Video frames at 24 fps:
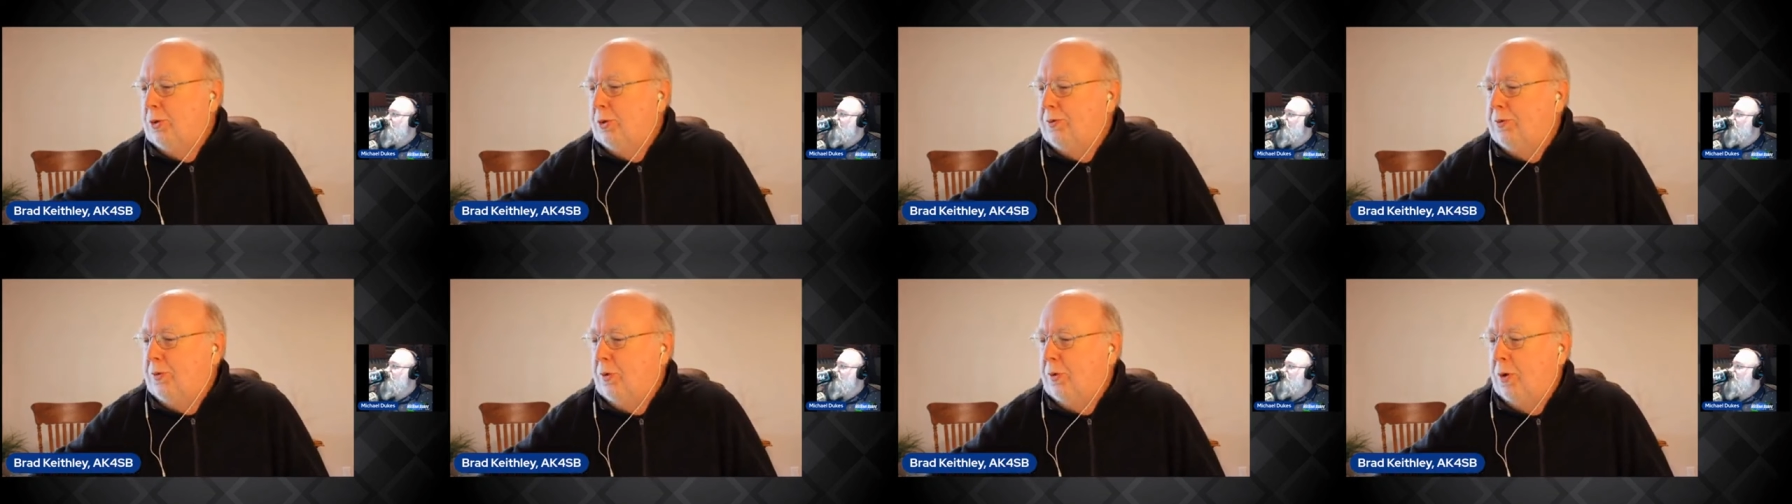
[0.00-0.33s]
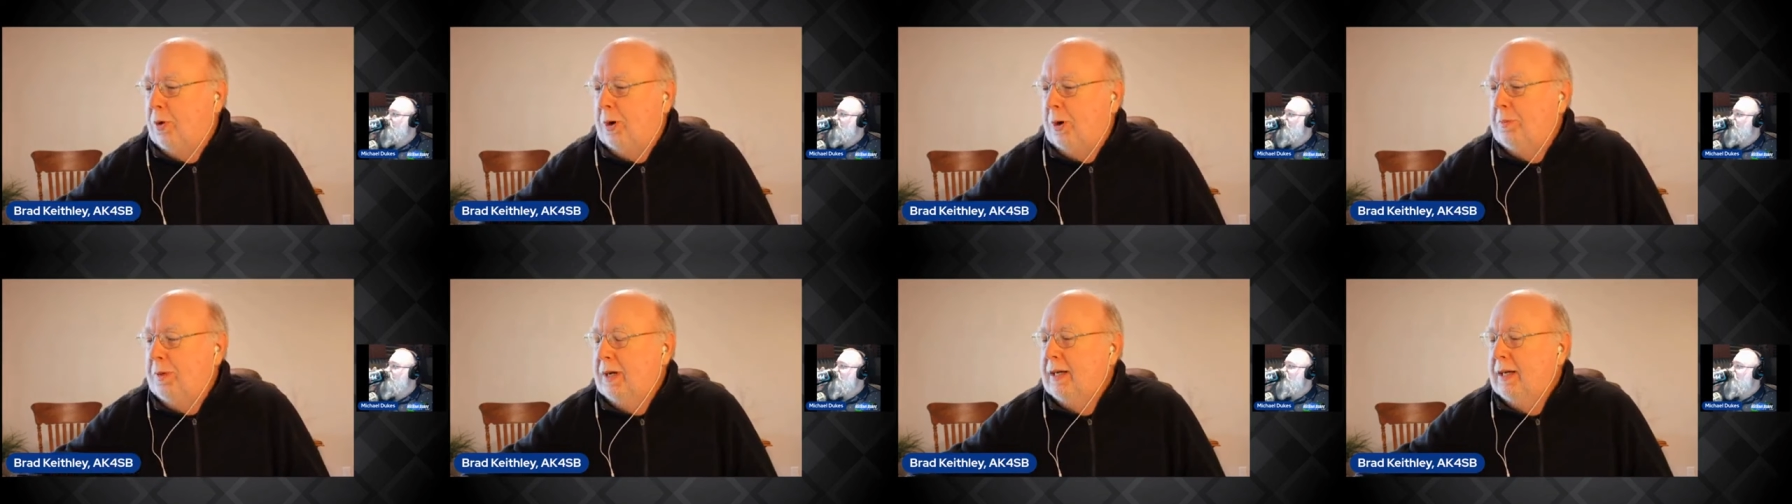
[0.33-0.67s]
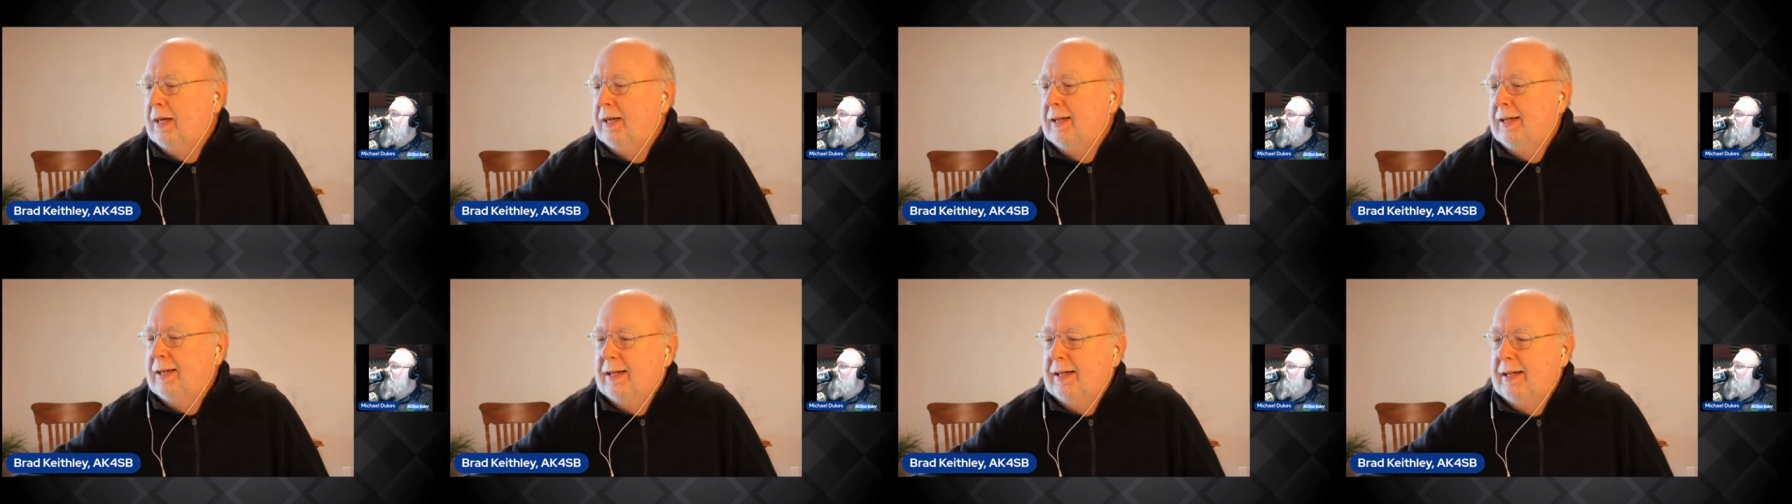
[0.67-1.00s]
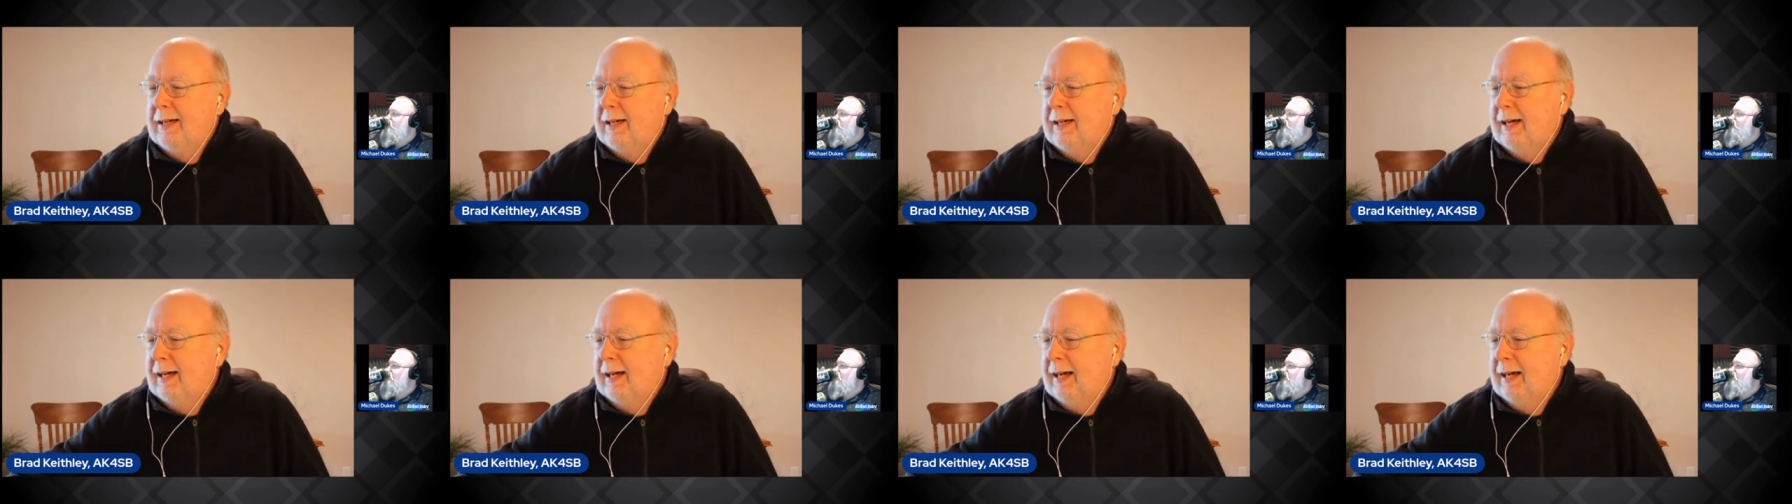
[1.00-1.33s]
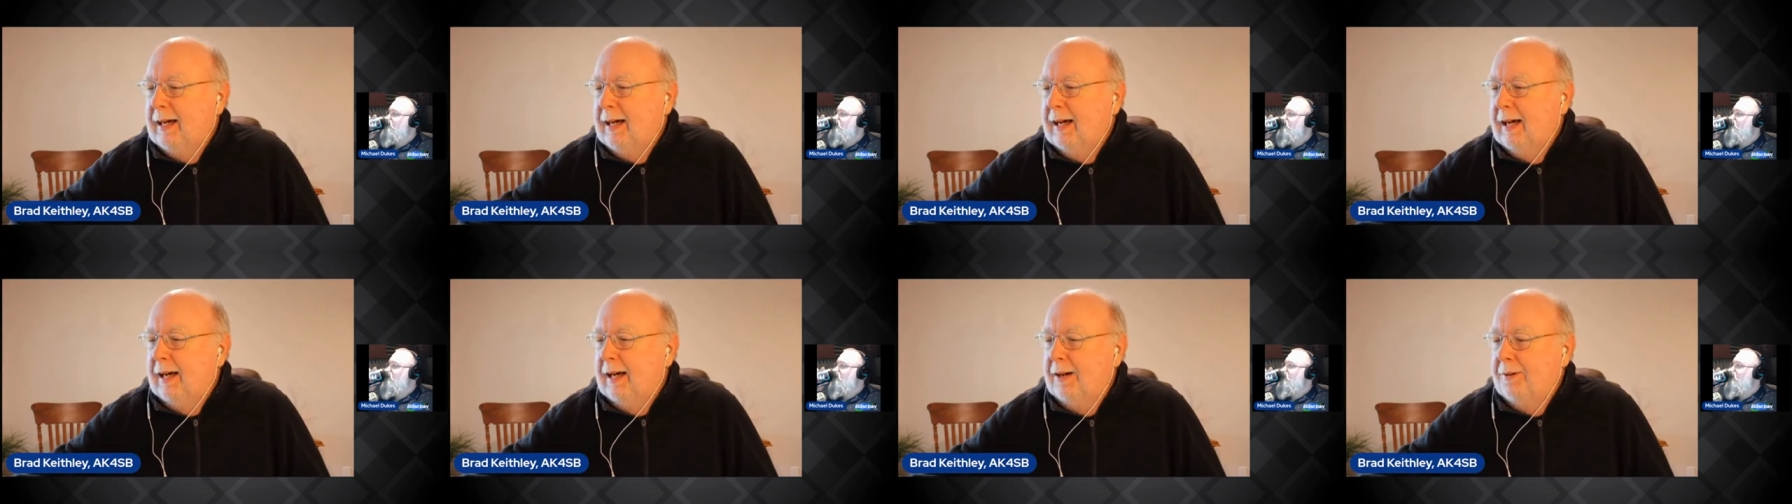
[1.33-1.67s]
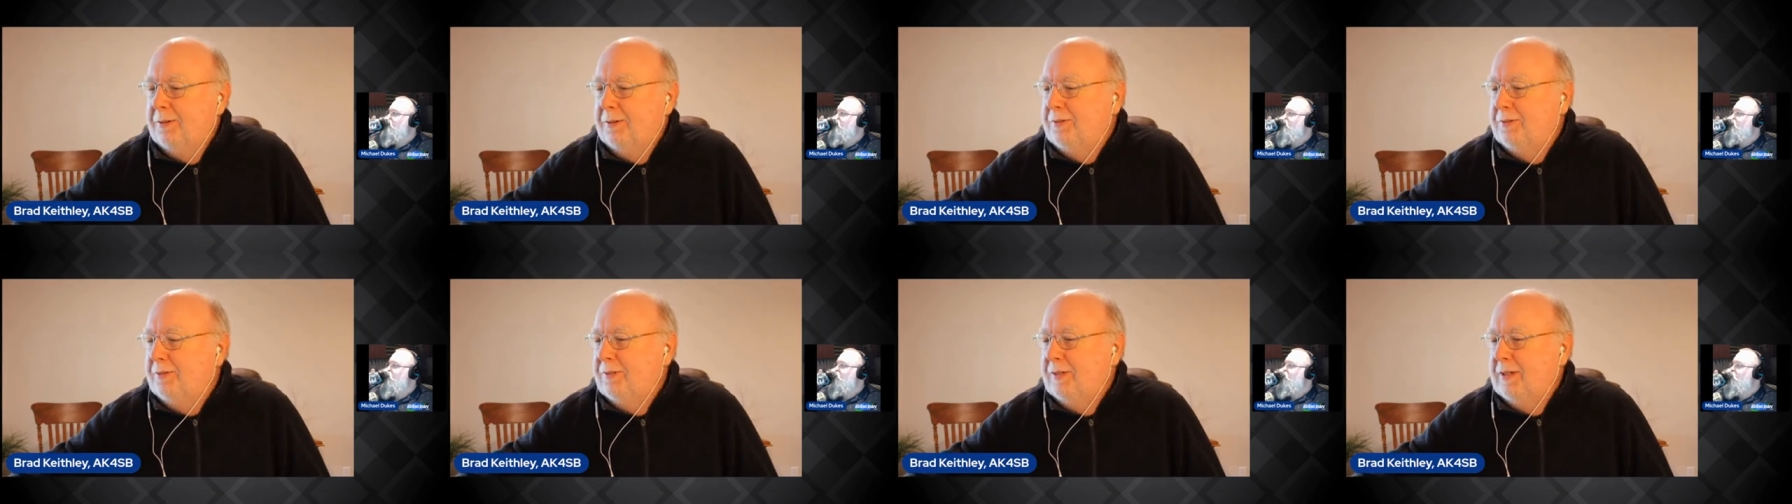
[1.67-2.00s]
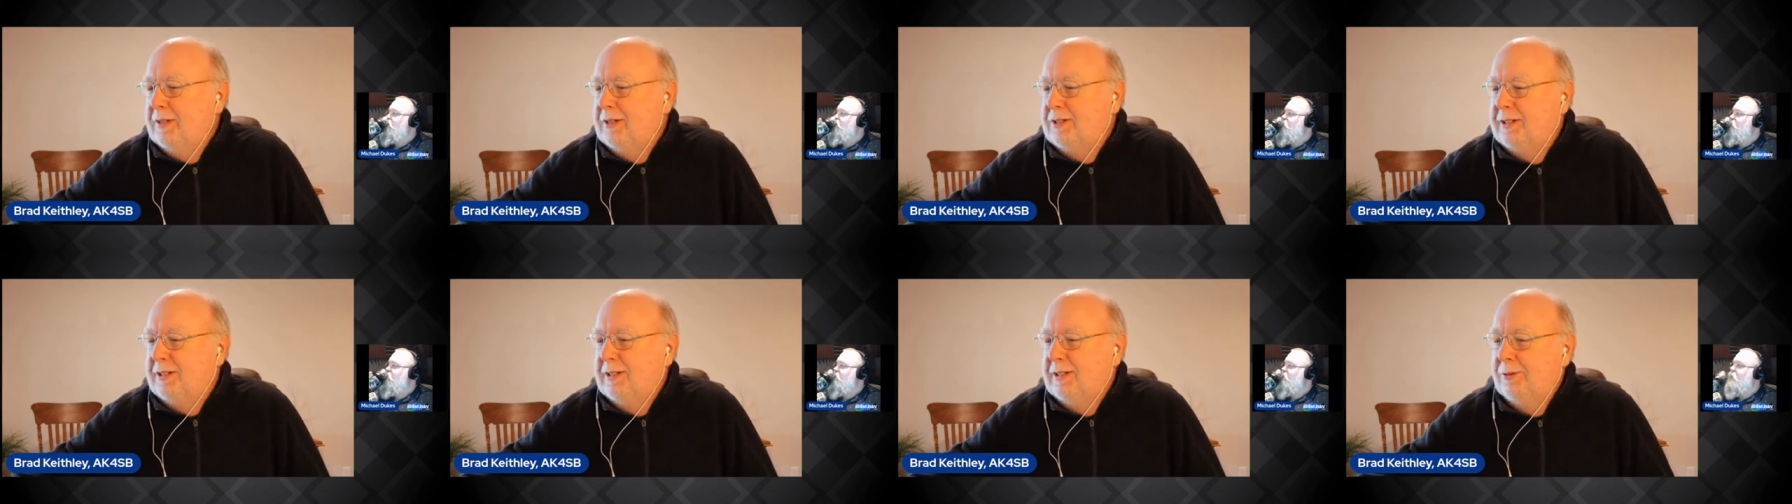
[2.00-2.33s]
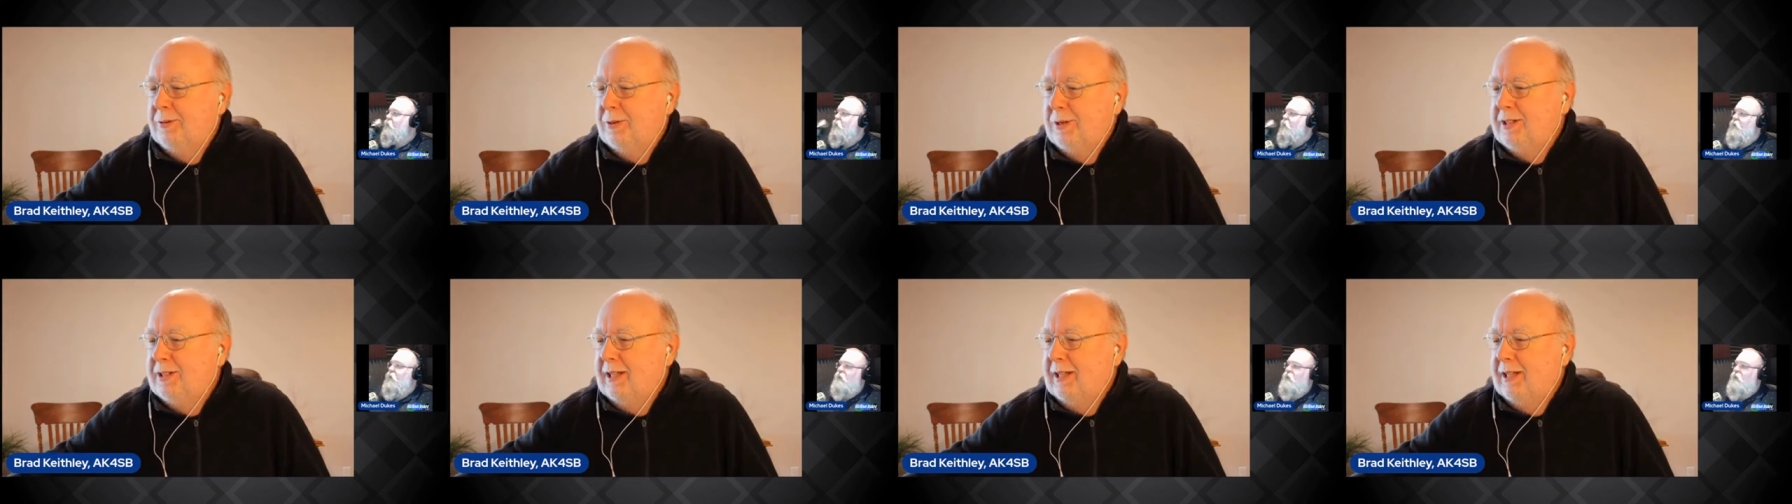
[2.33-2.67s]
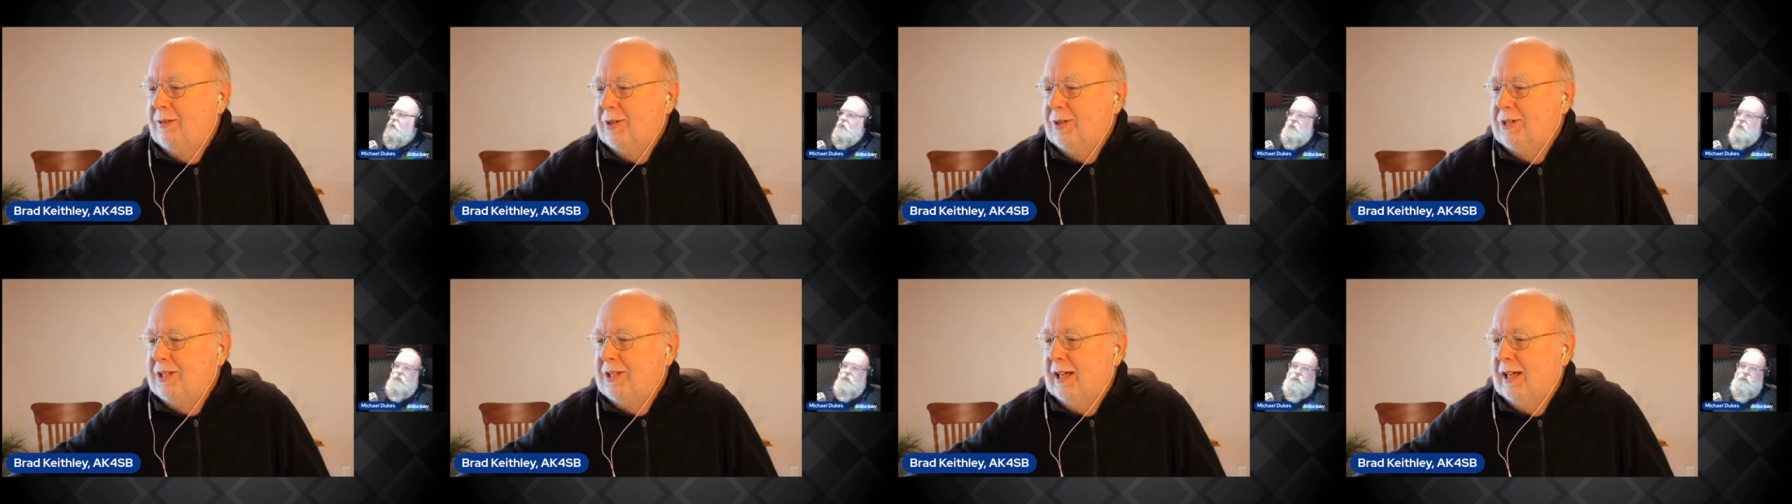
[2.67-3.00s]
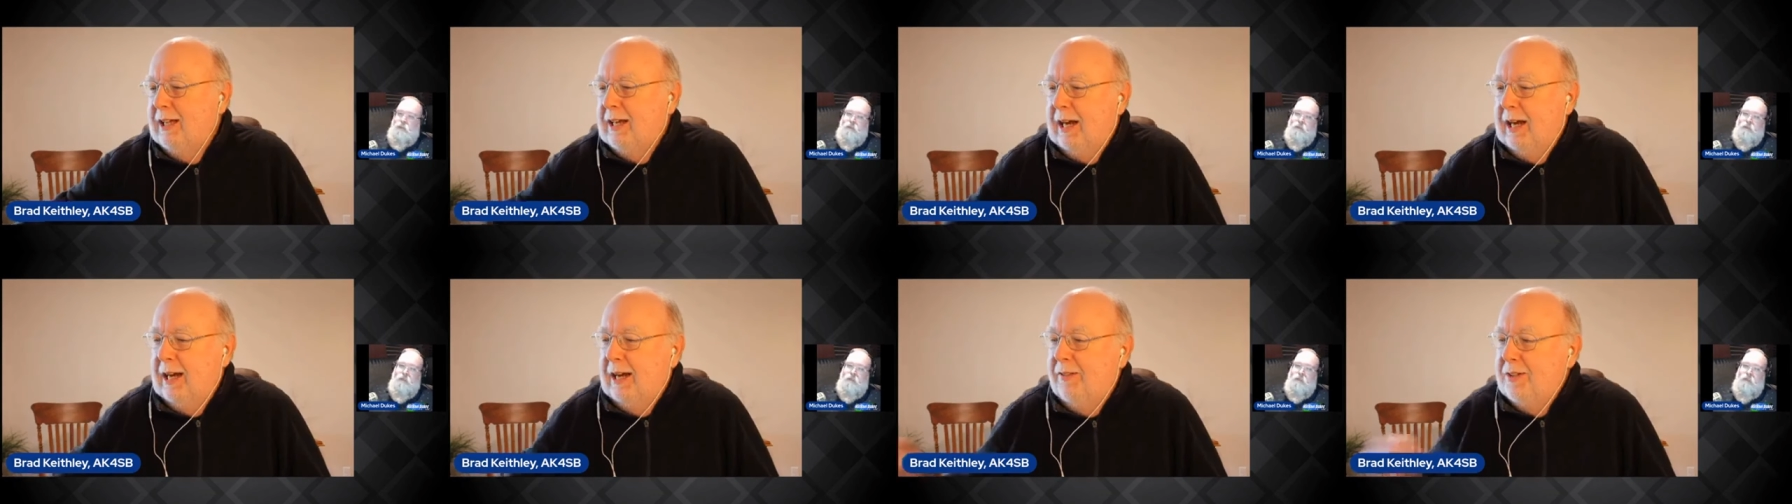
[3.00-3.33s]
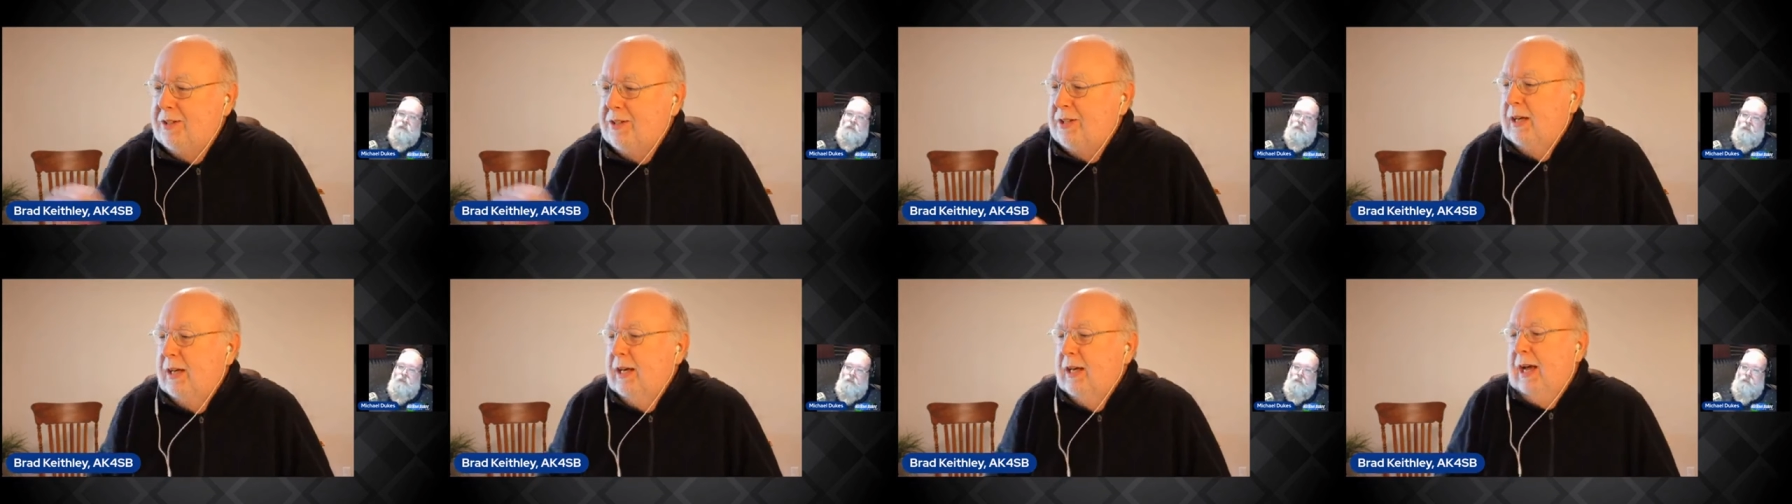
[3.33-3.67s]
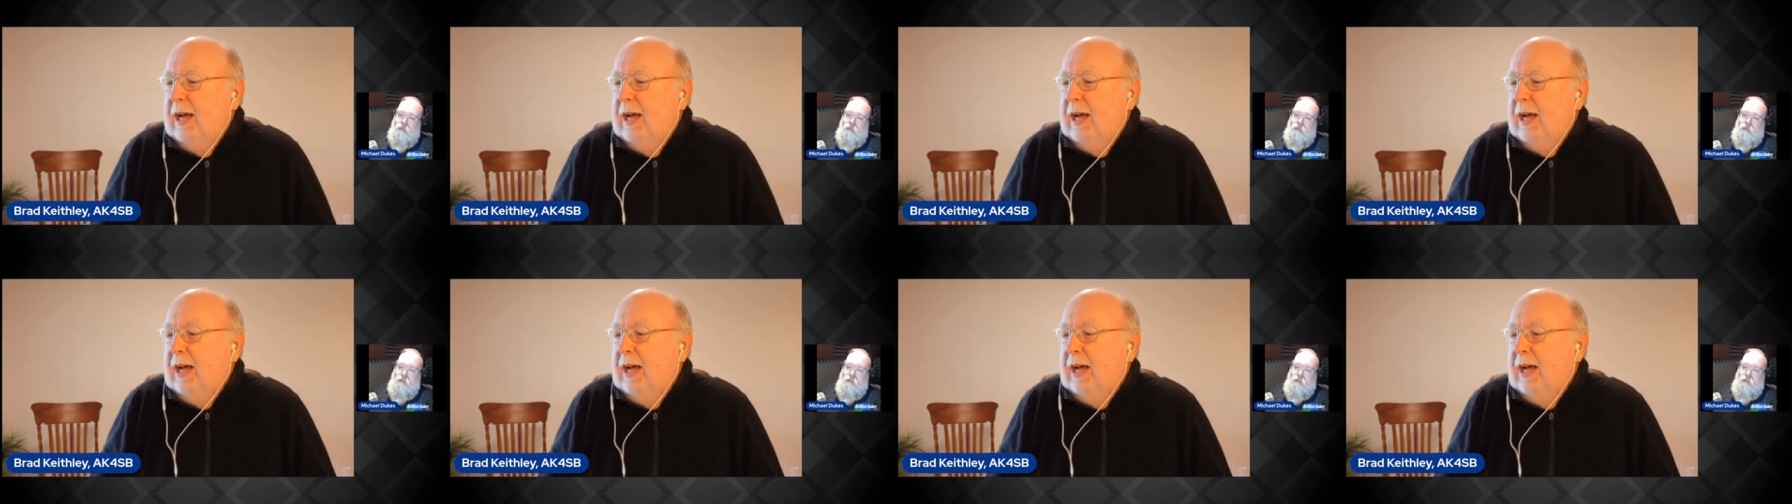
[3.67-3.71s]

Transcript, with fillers: form uh, of let's see what's the what's the headline of this?